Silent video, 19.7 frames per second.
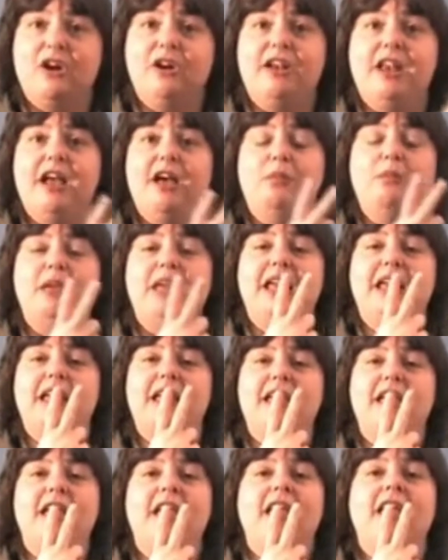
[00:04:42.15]
are now being
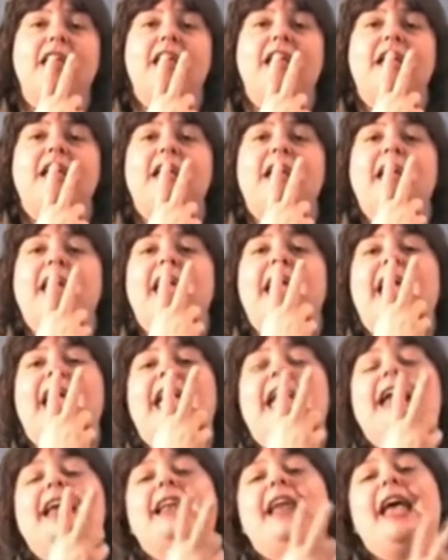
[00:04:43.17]

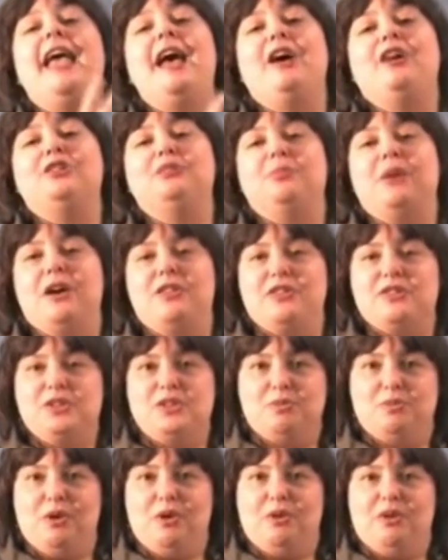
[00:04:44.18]
inhaled by the
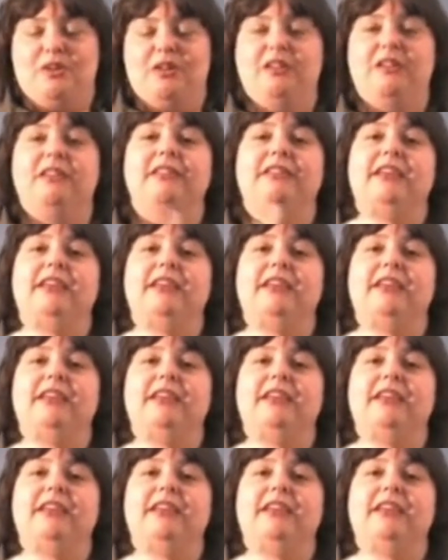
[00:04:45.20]
smoker.